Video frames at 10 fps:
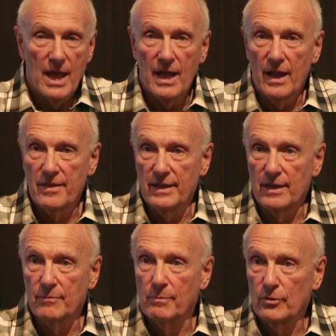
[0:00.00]
And I think
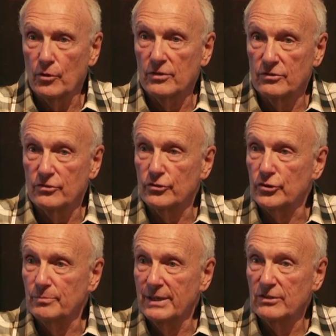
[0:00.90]
it causes a
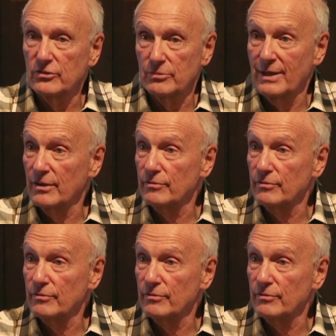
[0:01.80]
tremendous amount